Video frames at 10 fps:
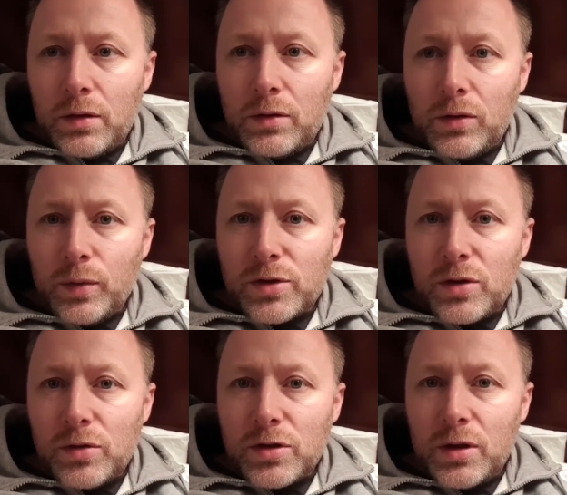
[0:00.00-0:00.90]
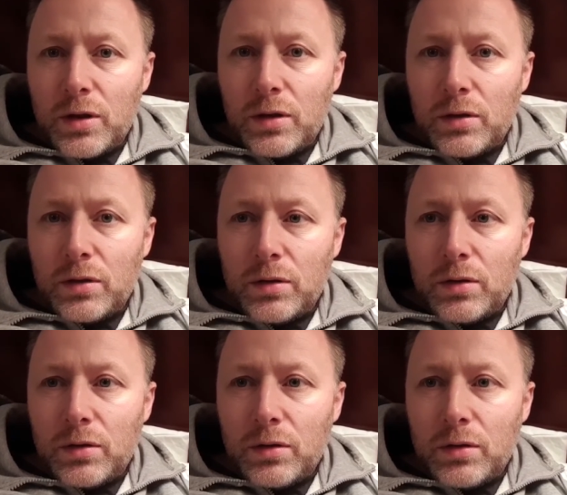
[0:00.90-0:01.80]
I don't know what's causing that.
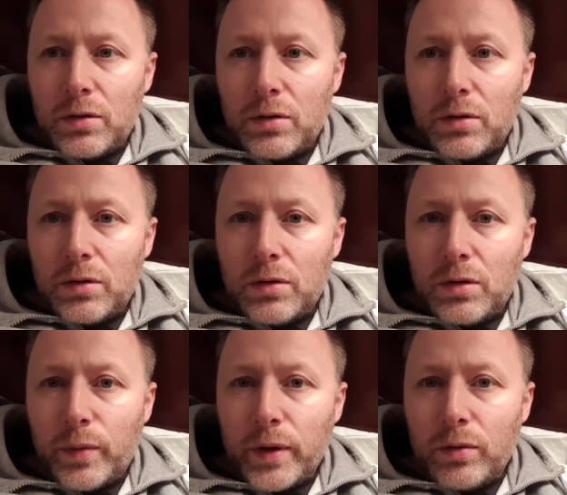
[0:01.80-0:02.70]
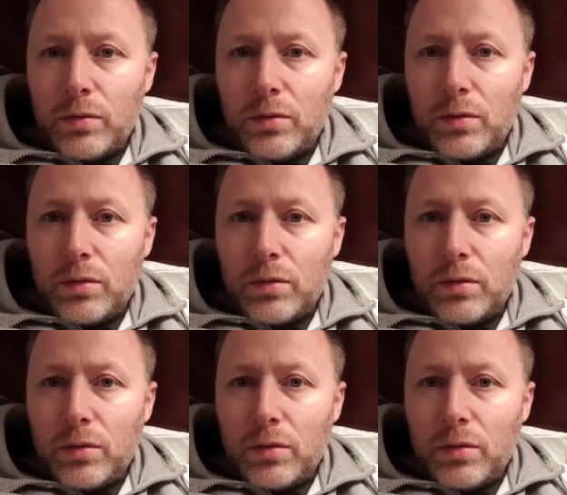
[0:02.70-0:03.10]
Well.